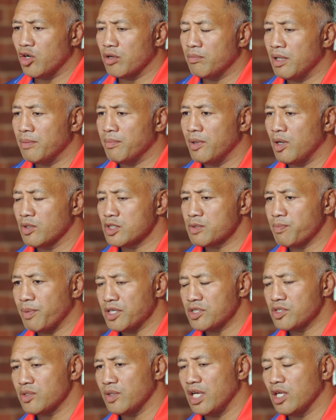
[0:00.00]
remember I was
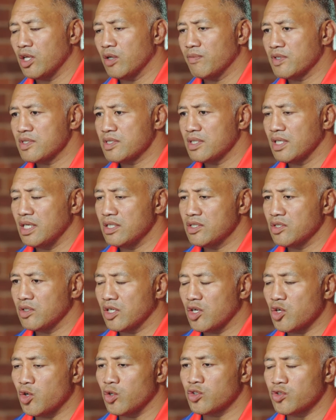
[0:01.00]
supposed to head overseas on
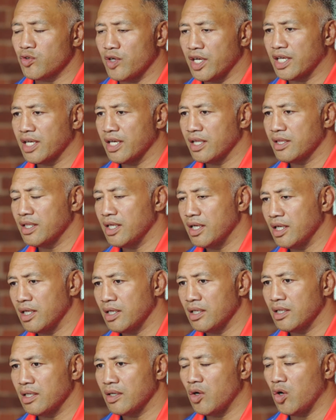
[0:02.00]
a contract and
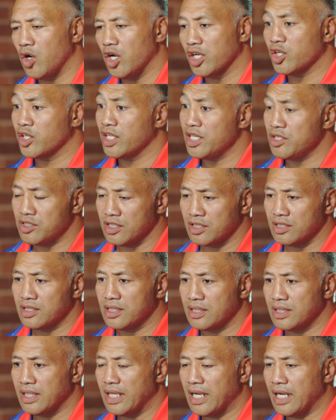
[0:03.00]
then I got
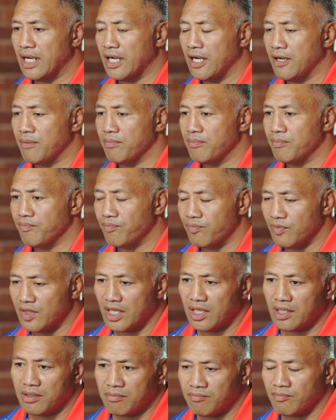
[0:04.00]
injured.
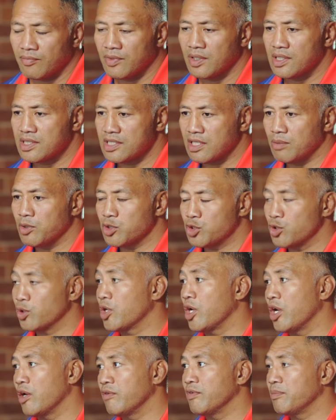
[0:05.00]
Then someone
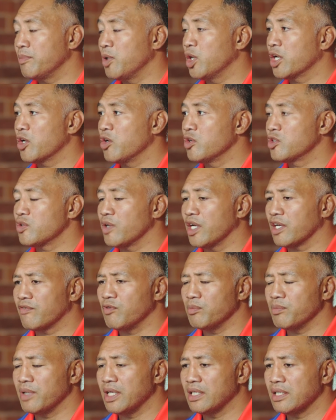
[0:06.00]
took over my
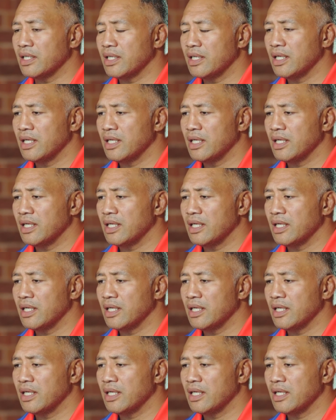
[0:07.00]
contract for me.